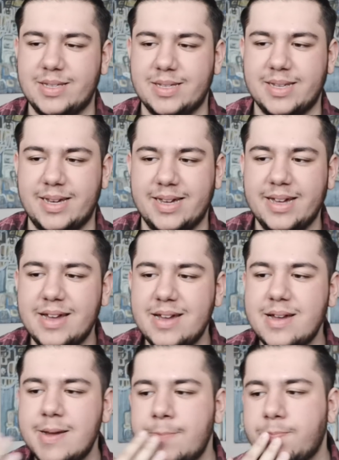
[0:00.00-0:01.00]
to say.
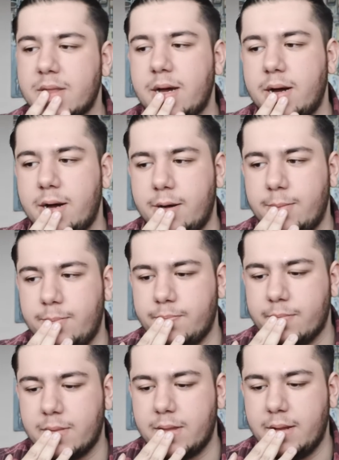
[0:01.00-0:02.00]

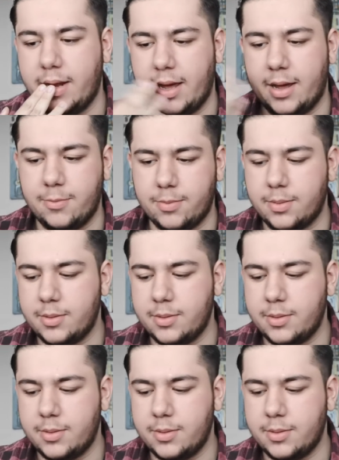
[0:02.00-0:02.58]
Like